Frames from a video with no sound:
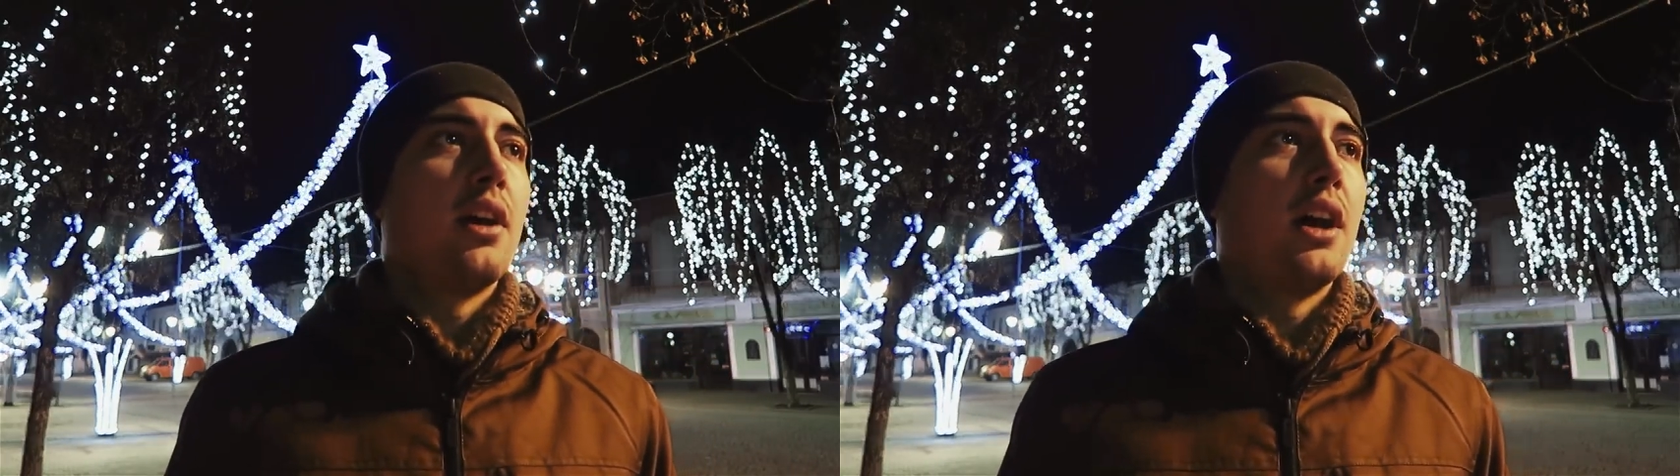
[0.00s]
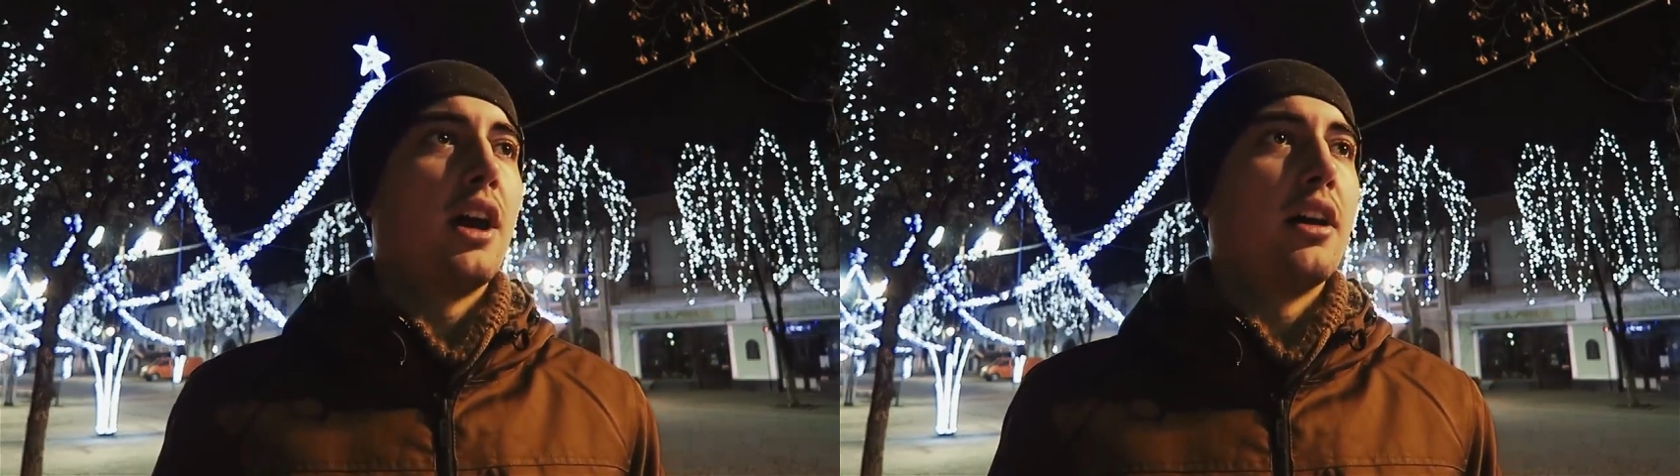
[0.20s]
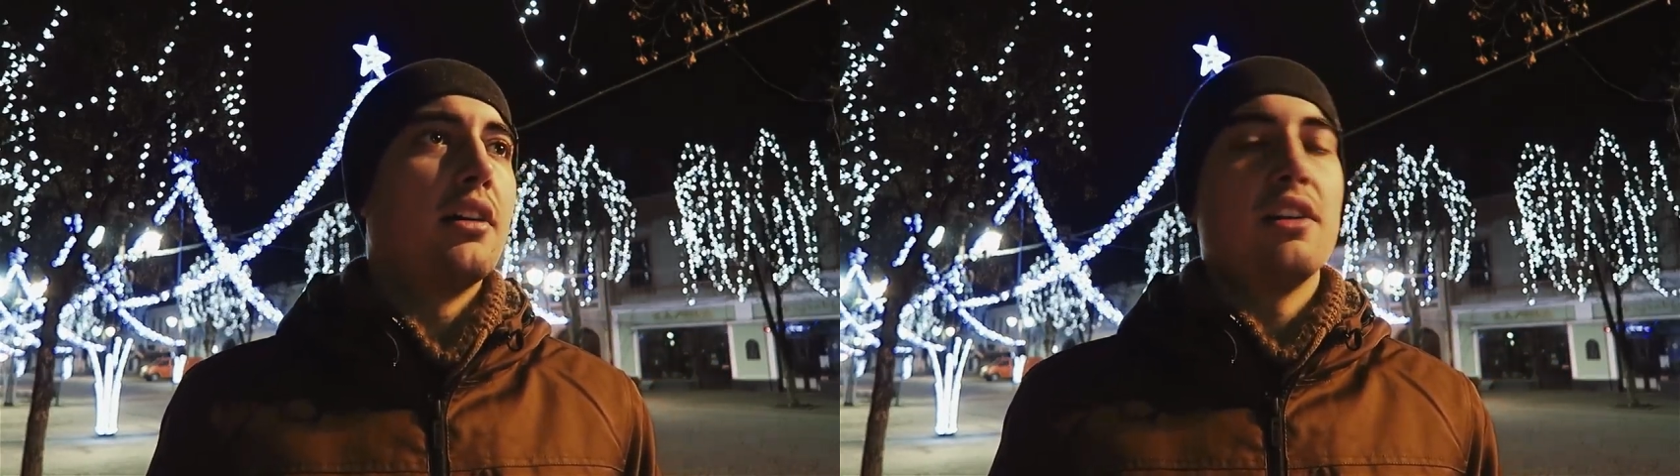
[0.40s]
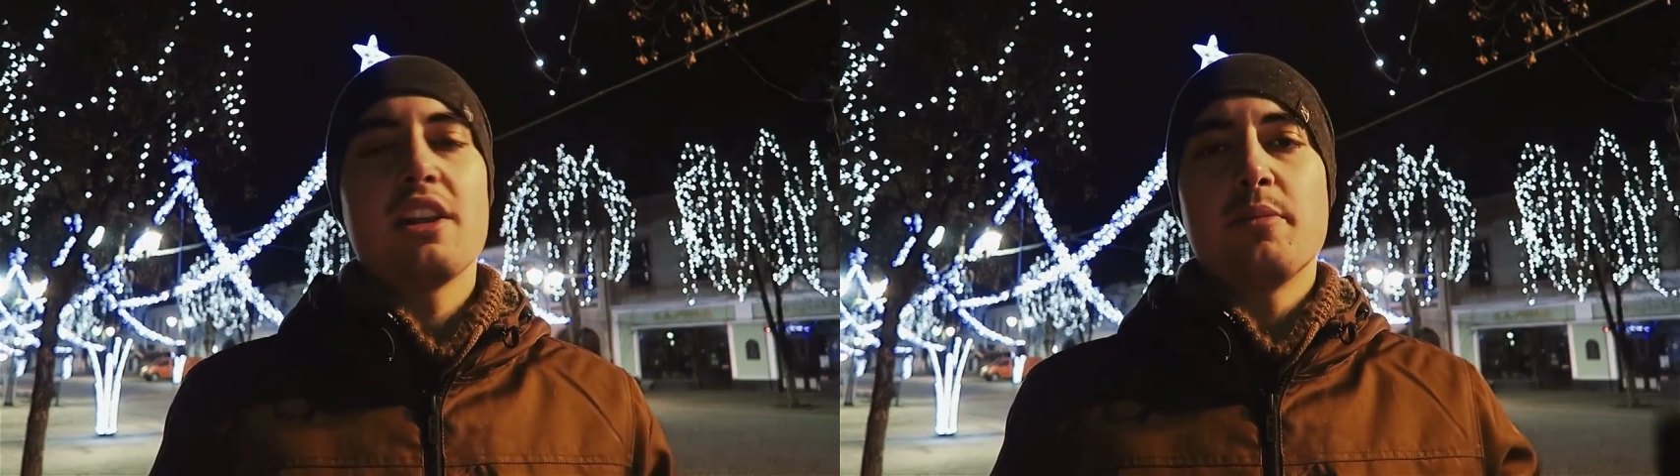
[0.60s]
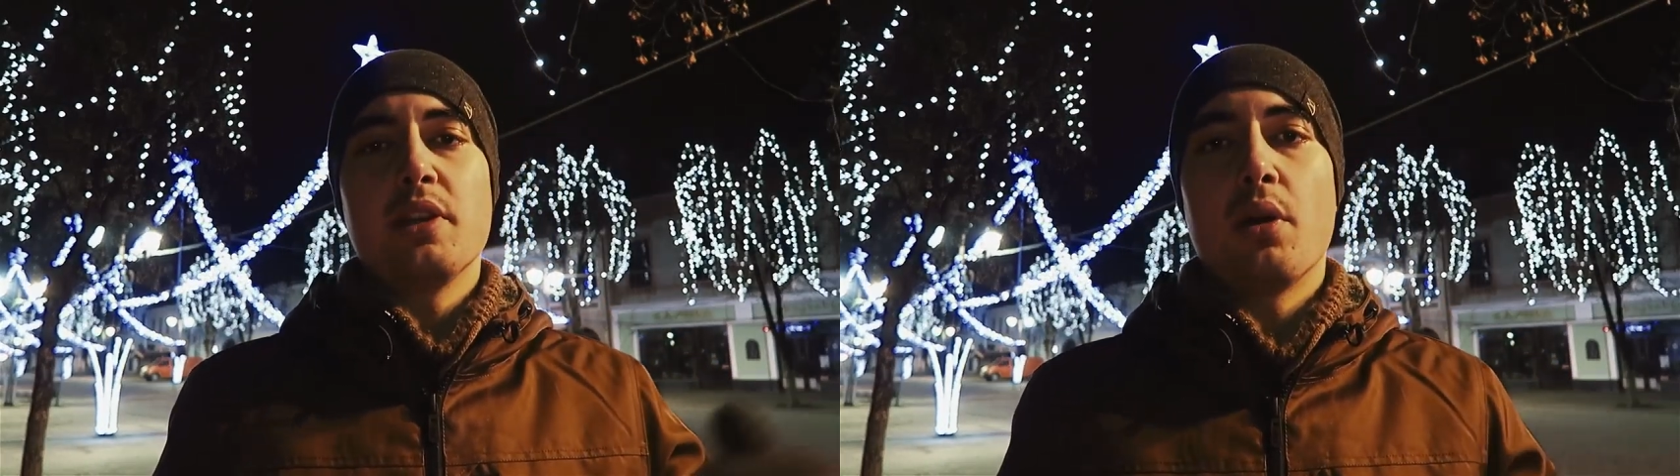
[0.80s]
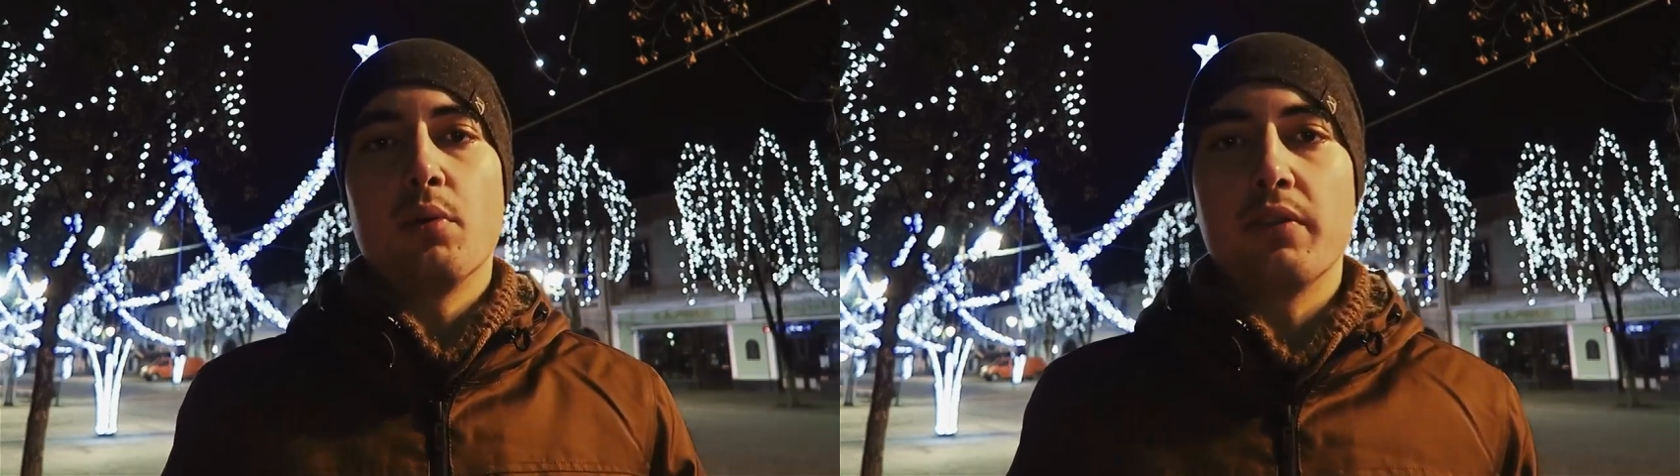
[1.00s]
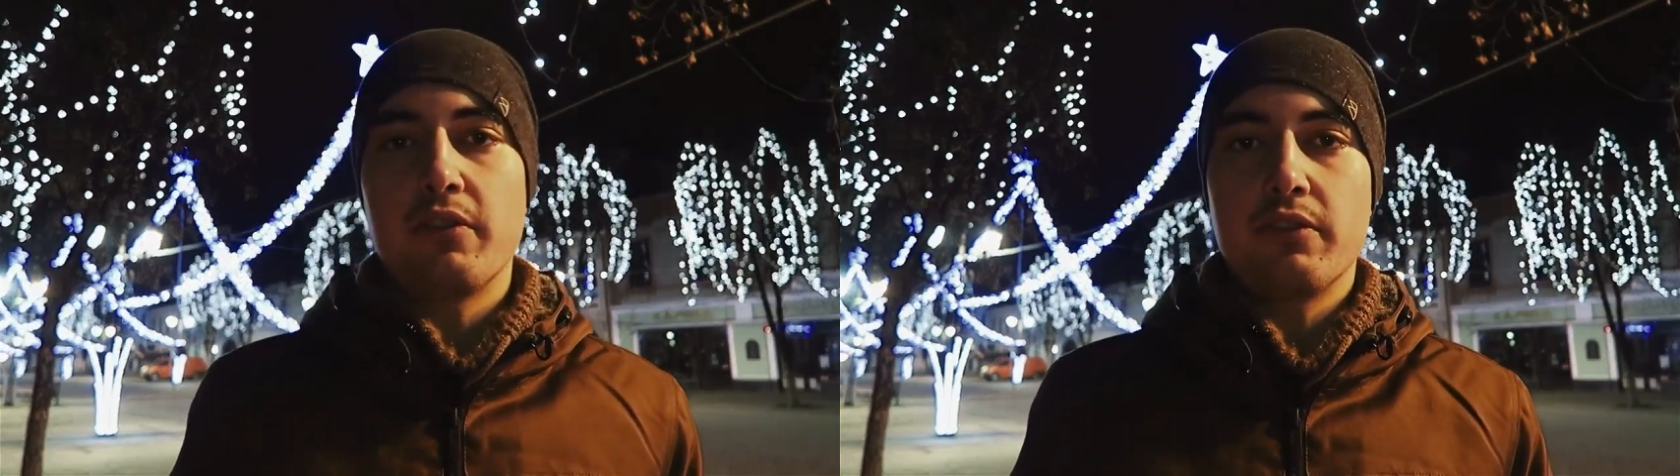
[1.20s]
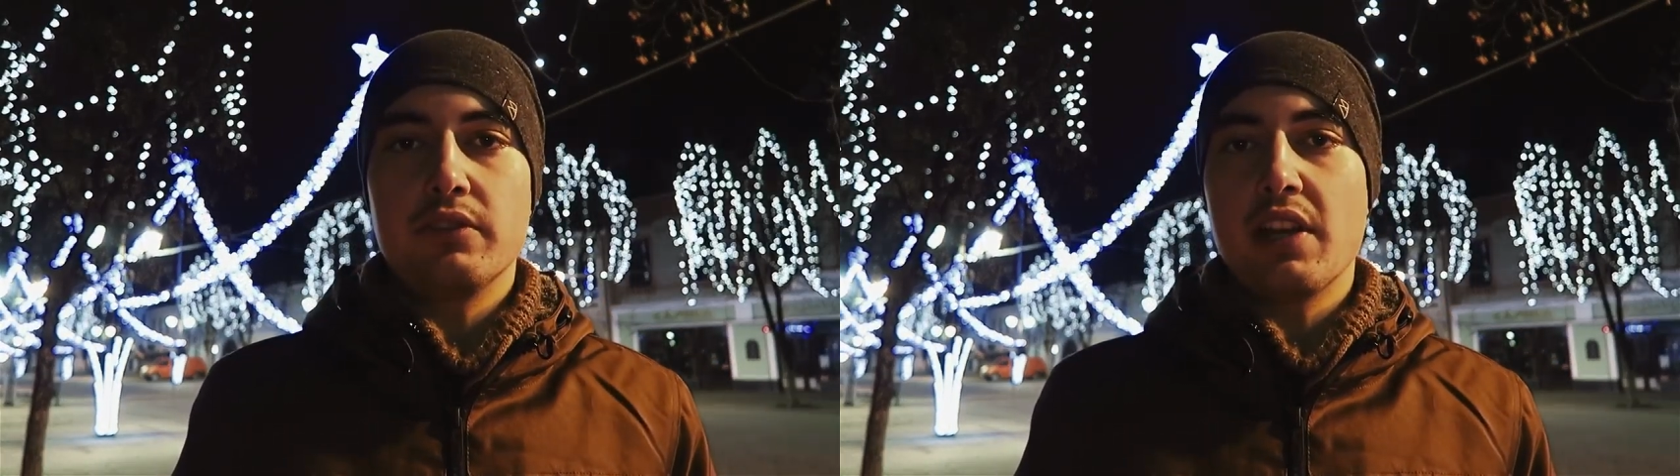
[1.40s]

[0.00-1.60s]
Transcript: uh, let me know if